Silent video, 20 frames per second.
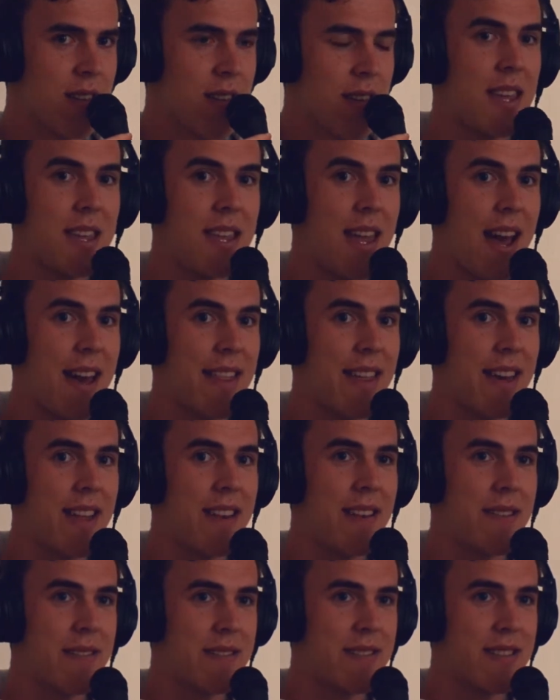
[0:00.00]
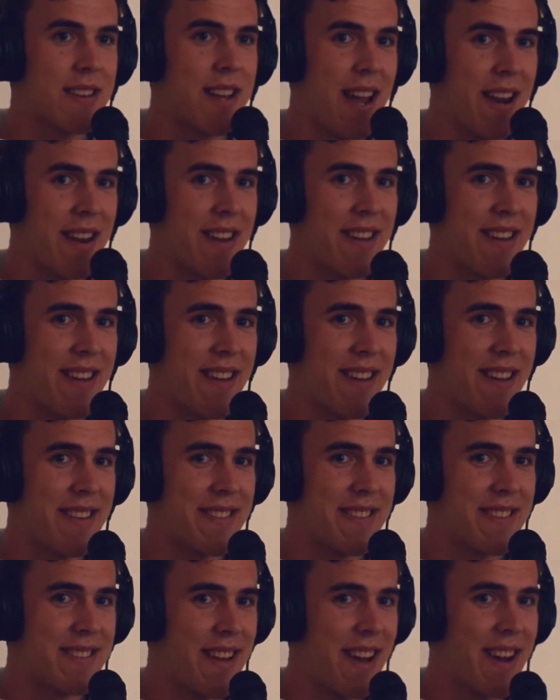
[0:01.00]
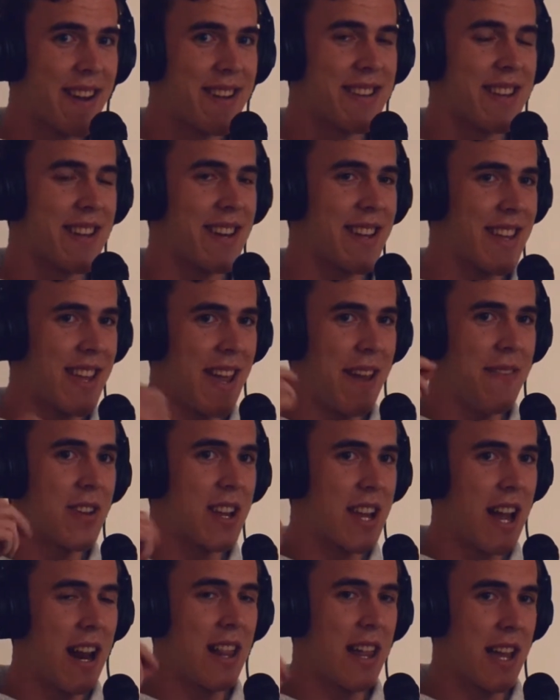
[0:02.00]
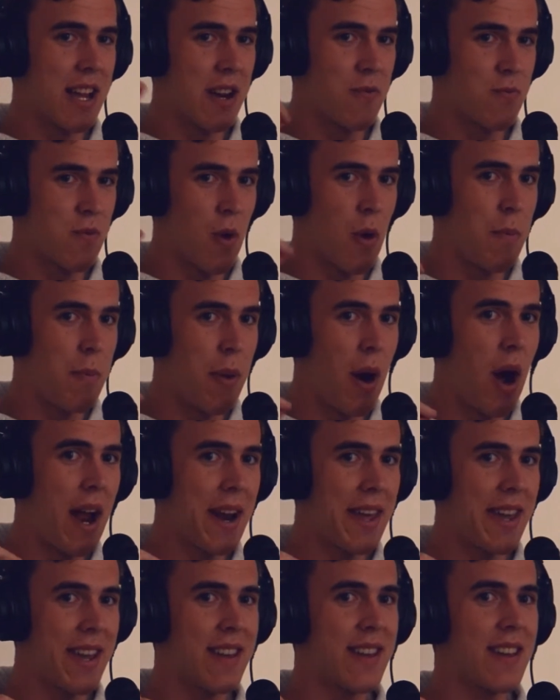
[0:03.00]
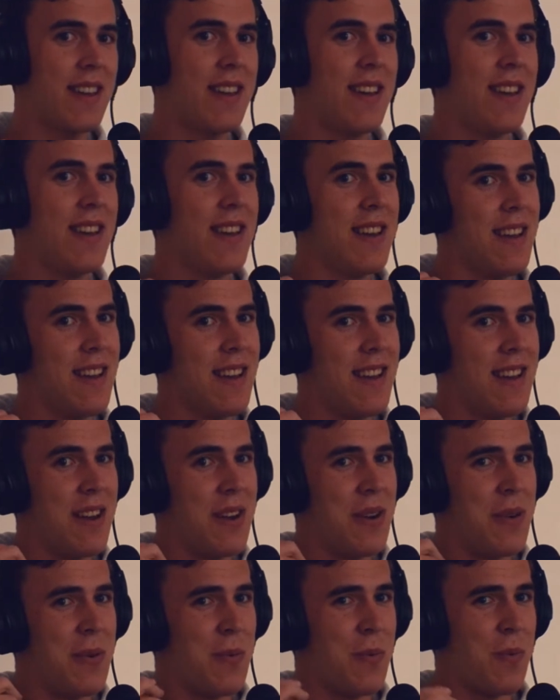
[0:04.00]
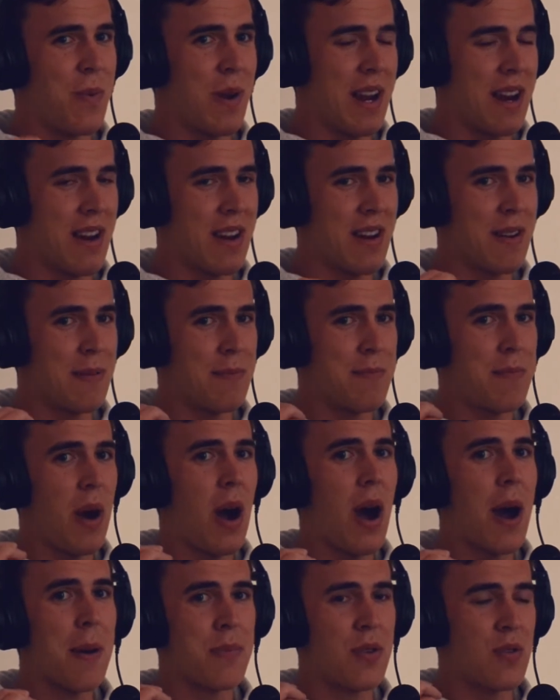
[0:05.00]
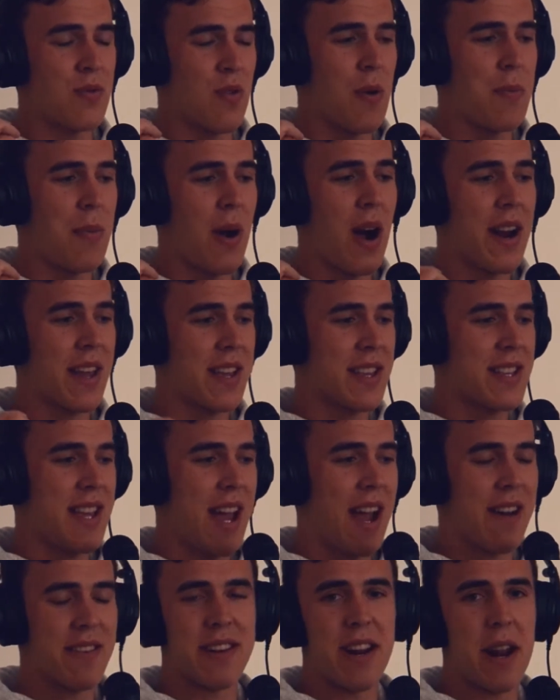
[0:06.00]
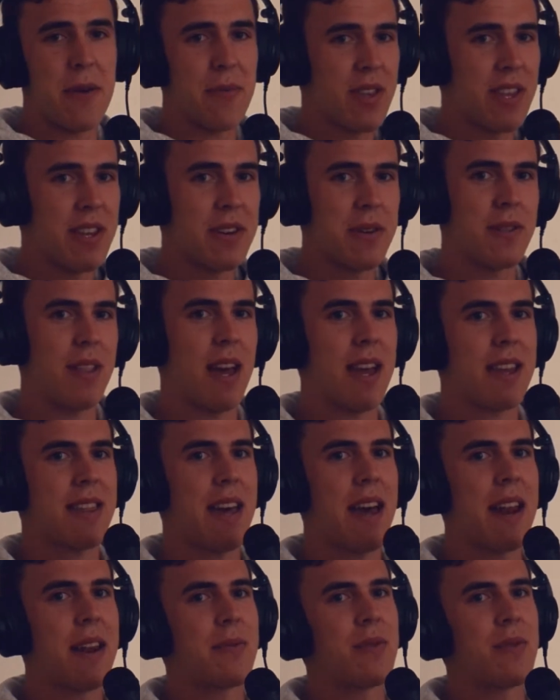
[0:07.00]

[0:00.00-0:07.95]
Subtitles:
Yeah, that kind of sucked. It gave it kind of like a robotic, weird poppy robotic sound, and I really don't like that.